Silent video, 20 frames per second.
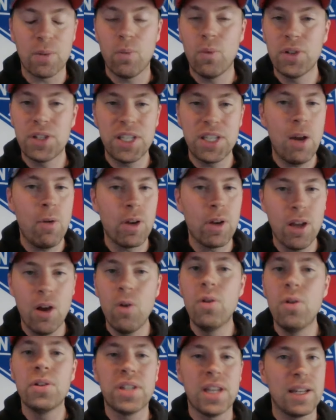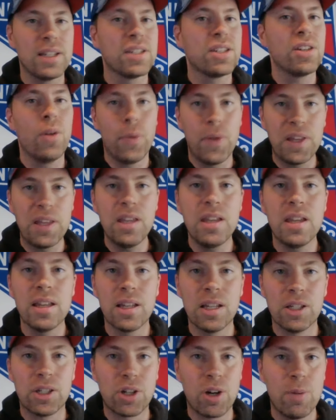We'll see how it goes, and I still think he can
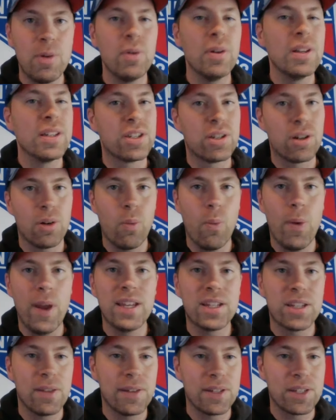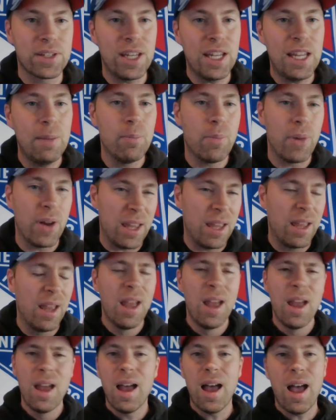contribute in certain ways to this team, but
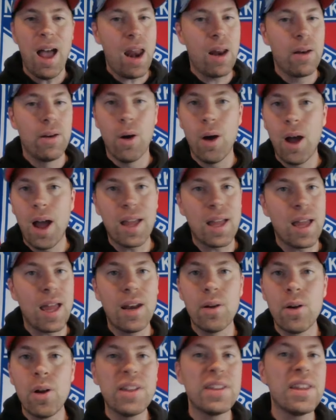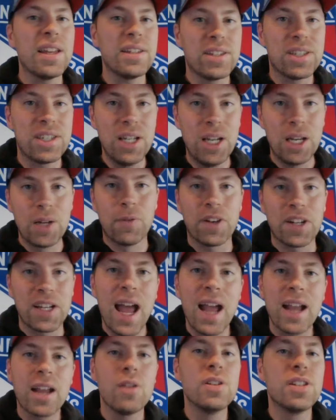I don't know. I don't know that ceiling for
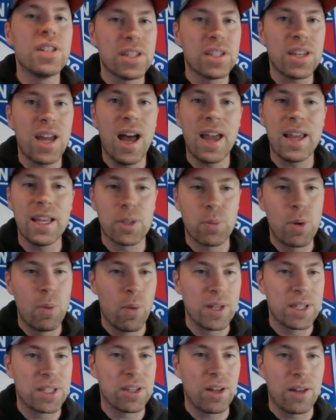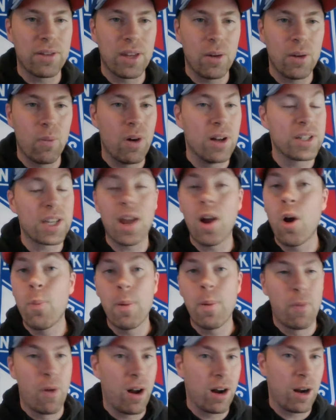Kakko is as high as we once thought that it was. I hope
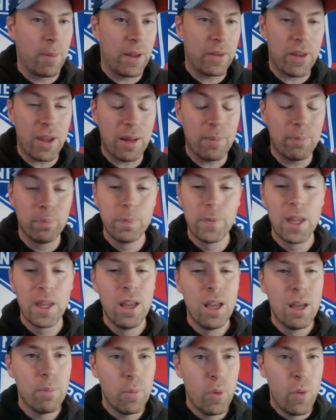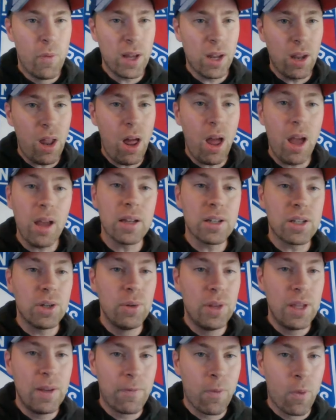I'm wrong about that. Moving along to
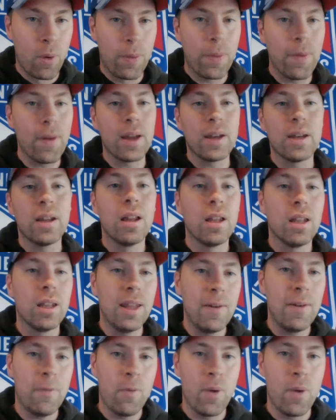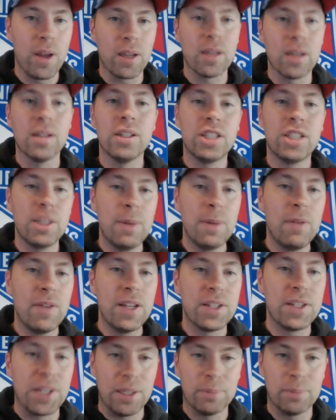the fourth line, left wing, Jimmy
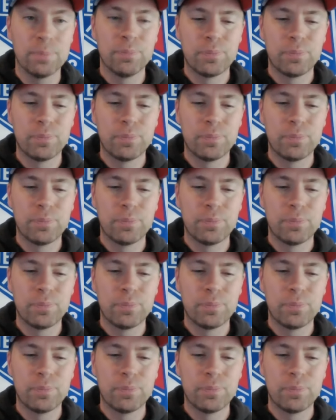Vesey.